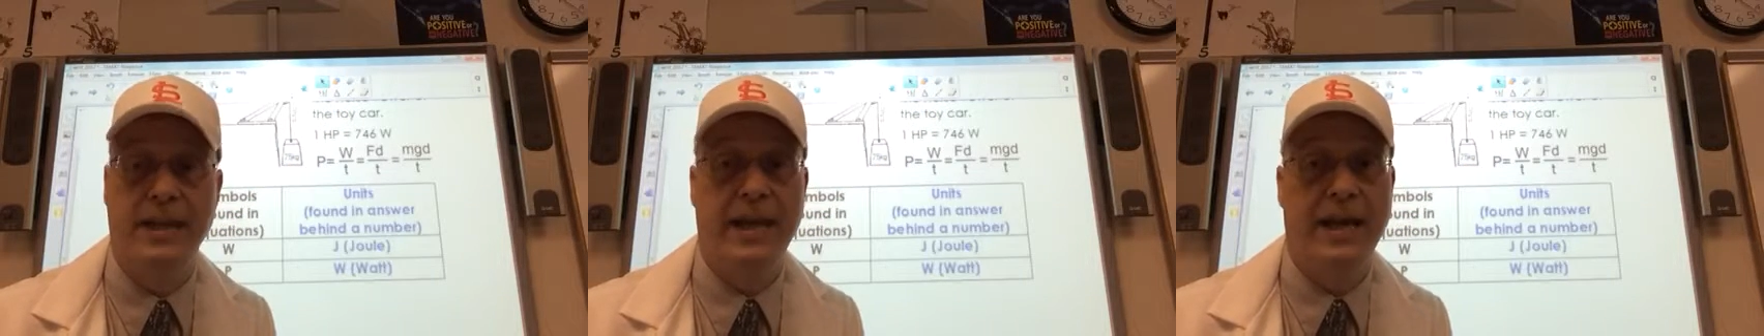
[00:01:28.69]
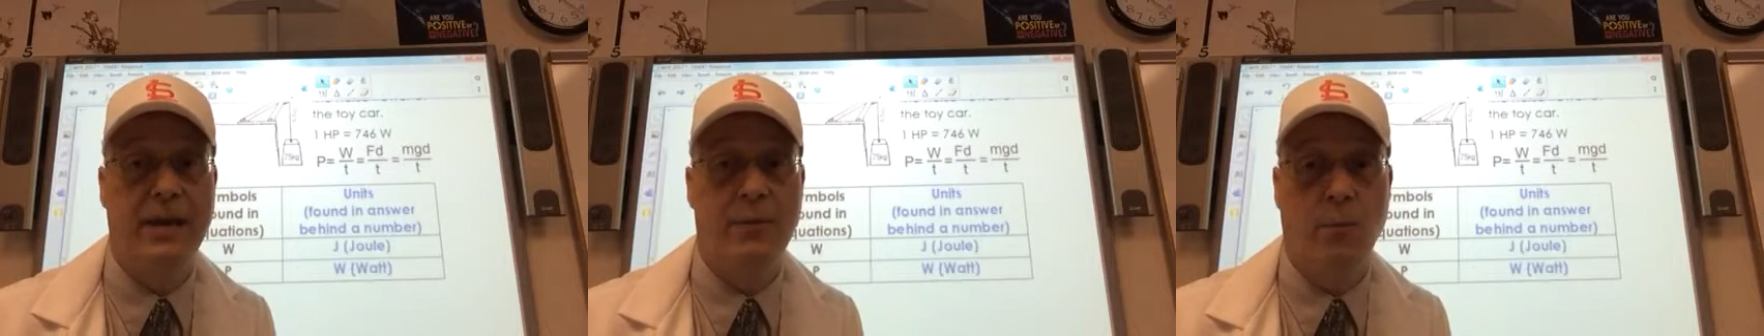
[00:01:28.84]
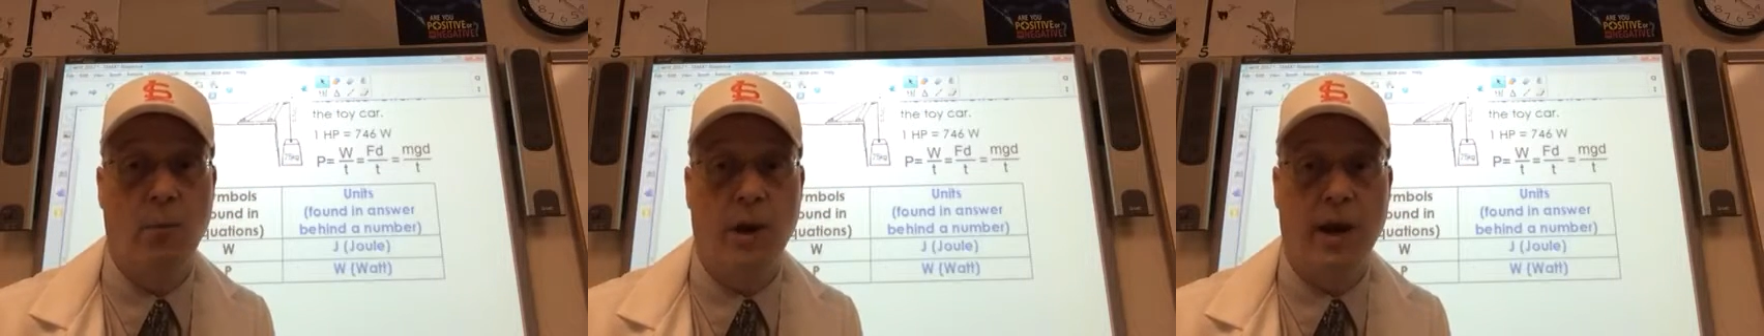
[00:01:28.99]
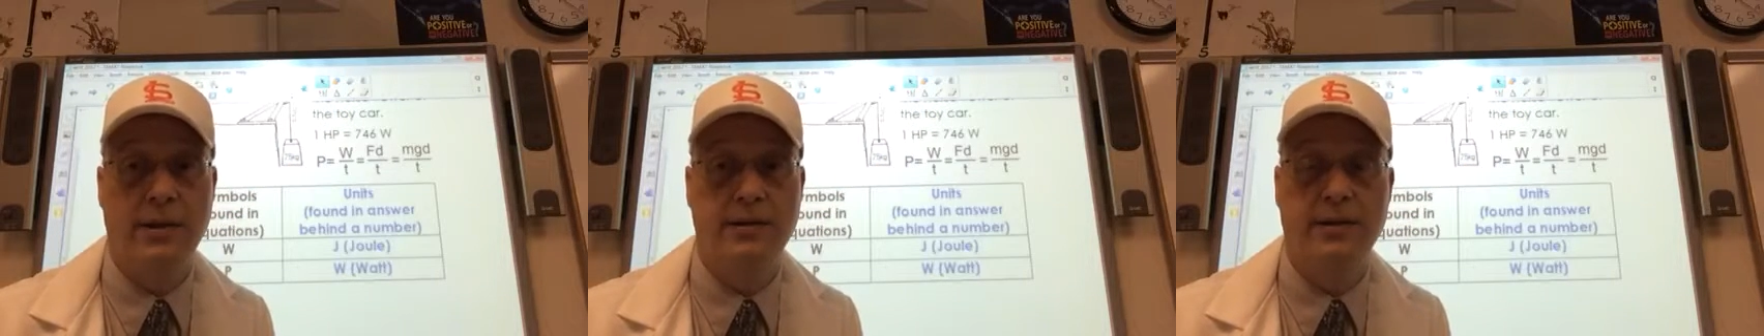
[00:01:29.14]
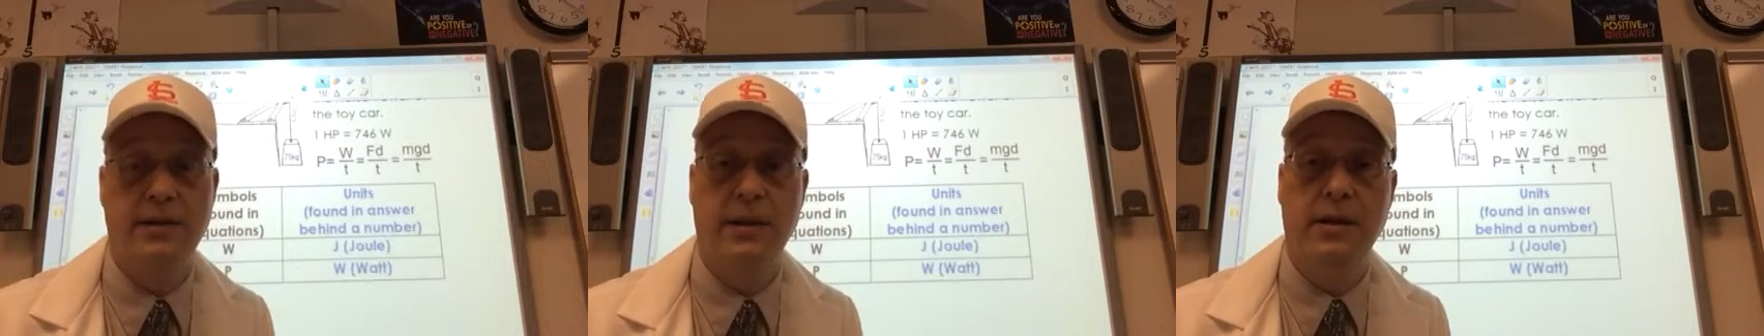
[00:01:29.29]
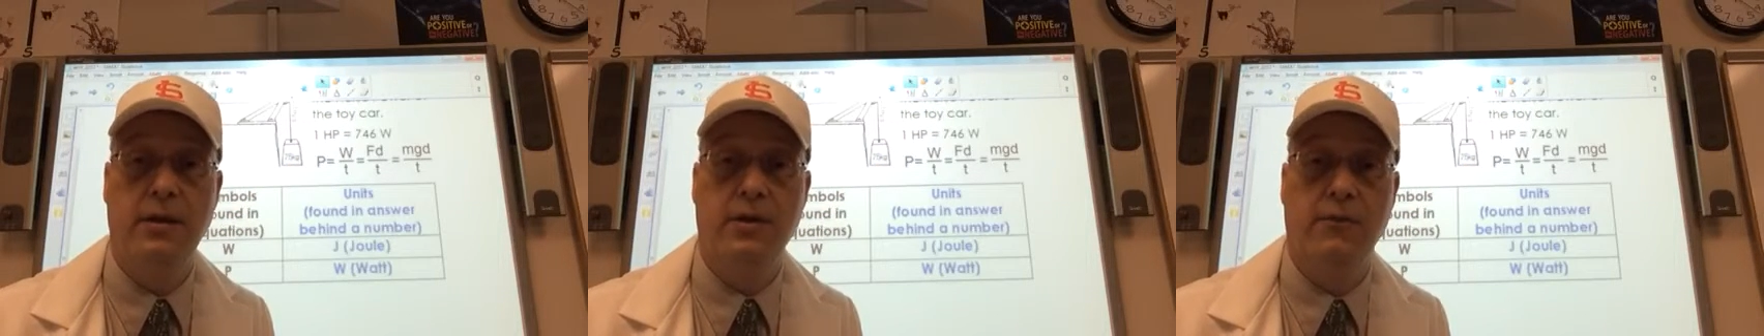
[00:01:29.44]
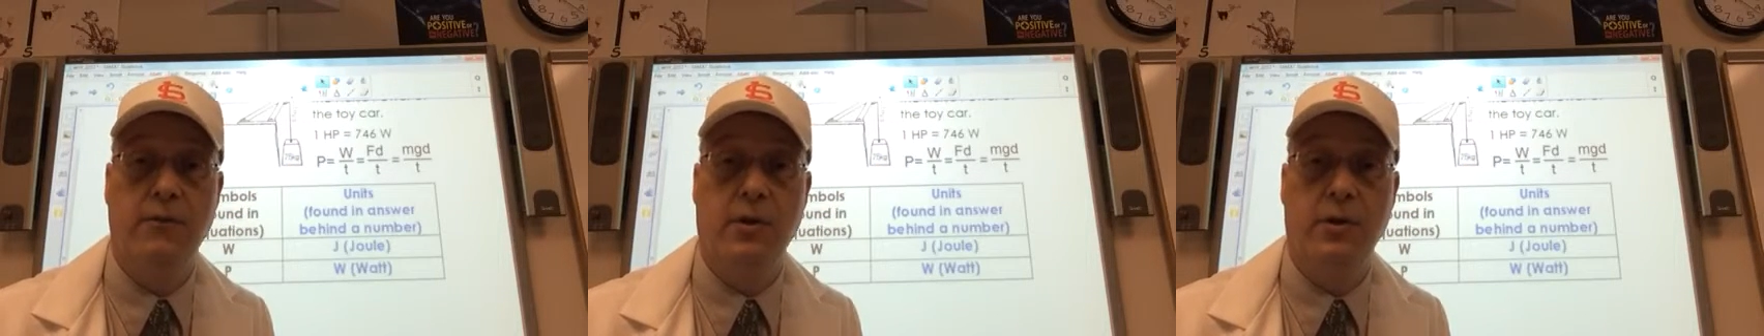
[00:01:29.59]
in watts, and
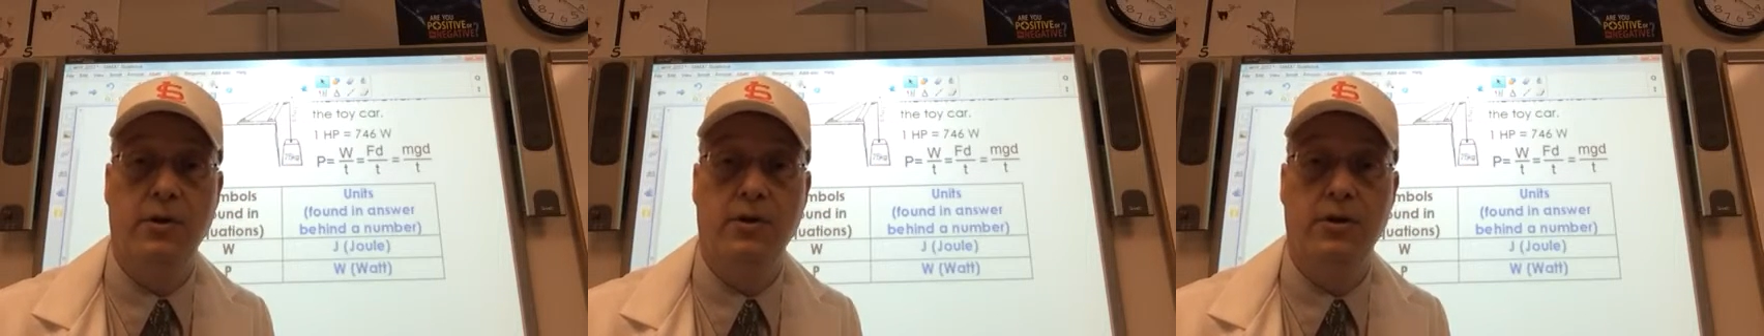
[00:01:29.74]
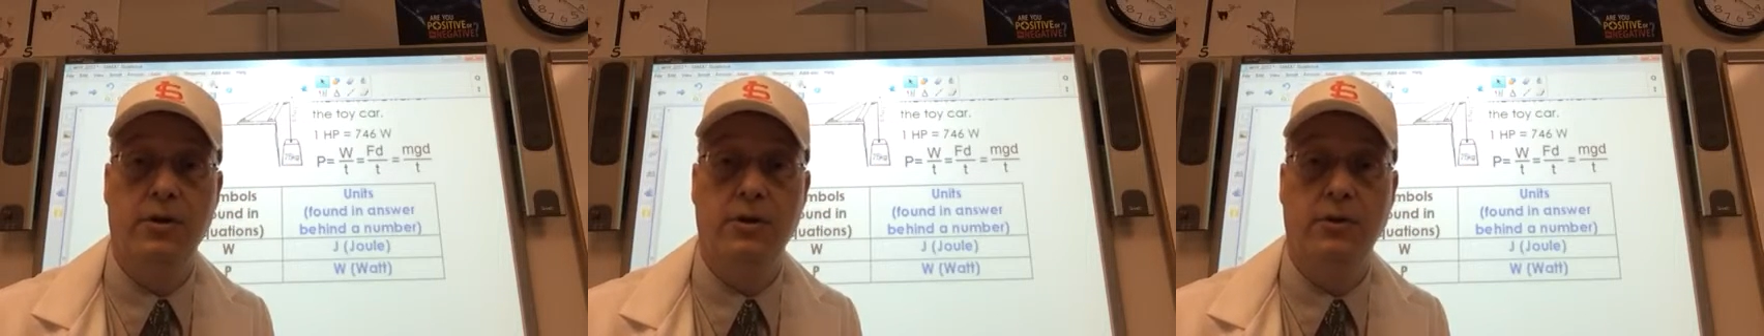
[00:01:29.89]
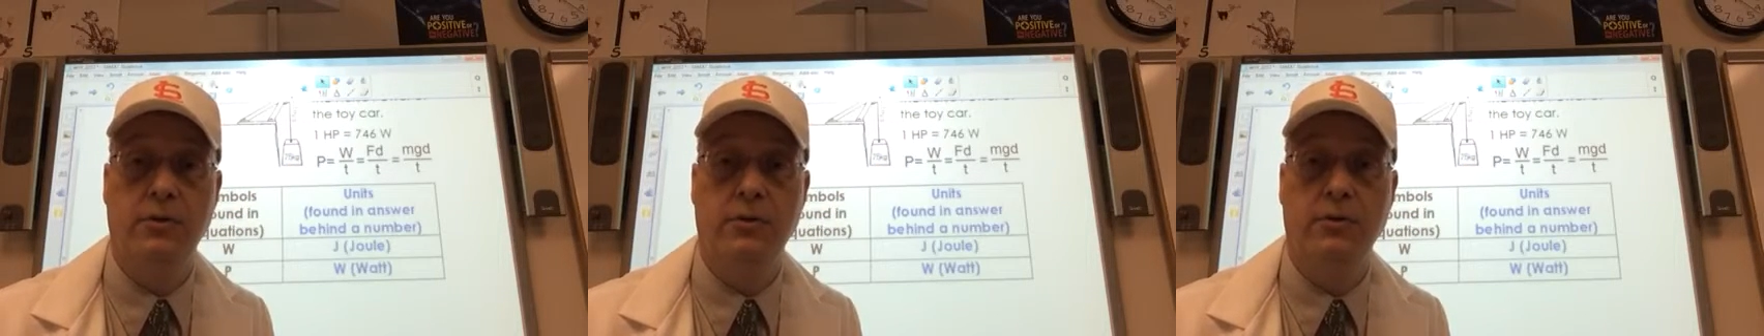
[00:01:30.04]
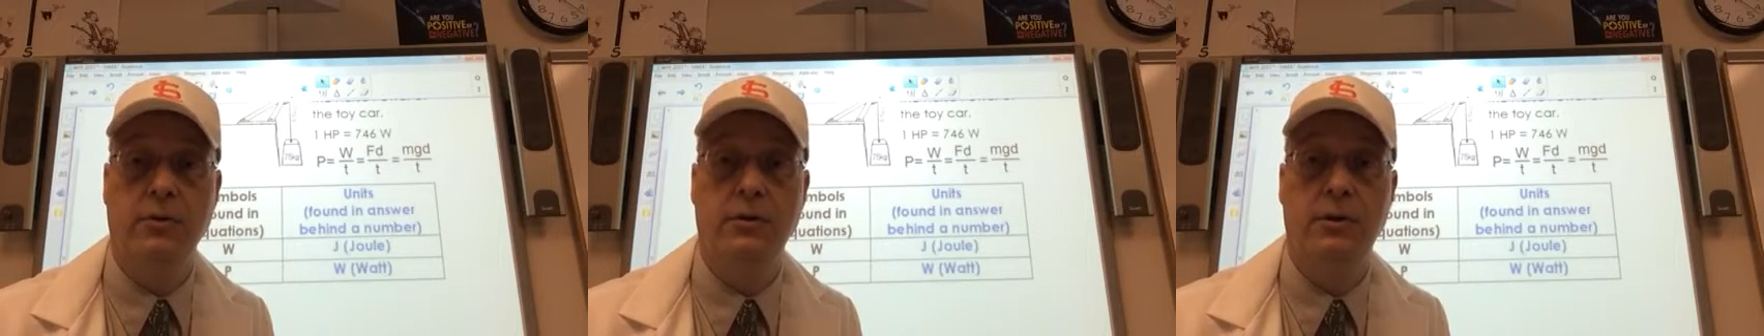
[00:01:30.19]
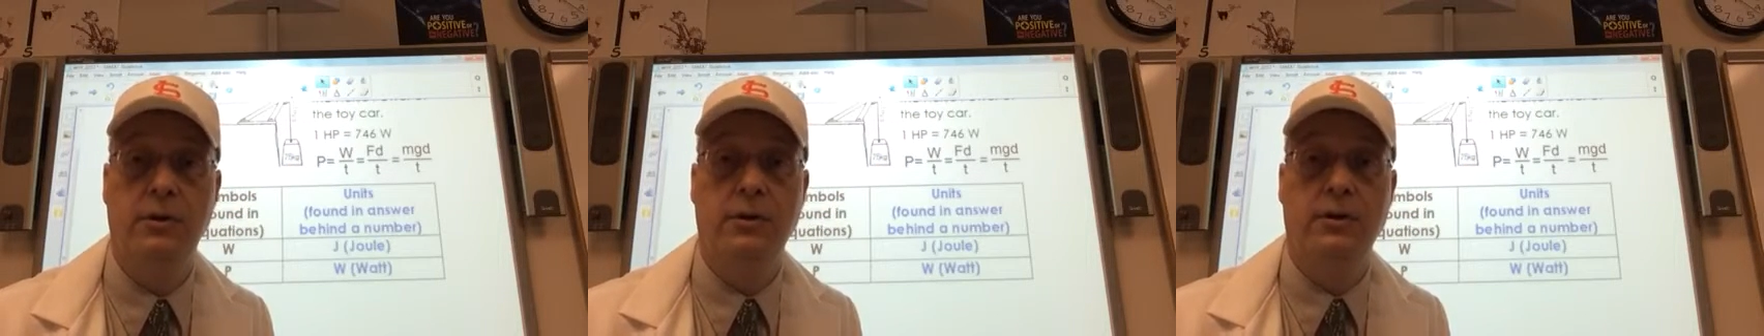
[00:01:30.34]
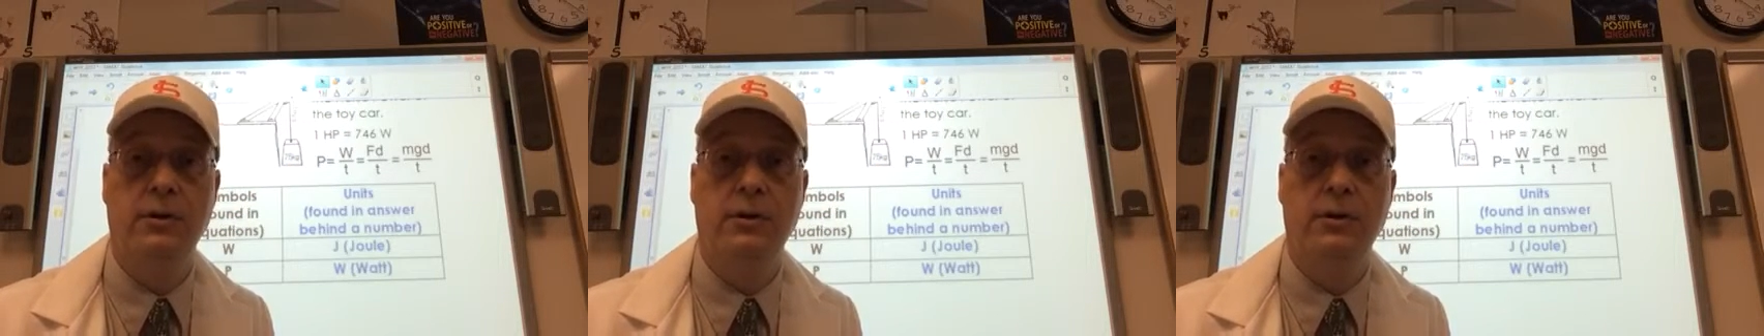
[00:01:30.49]
then convert to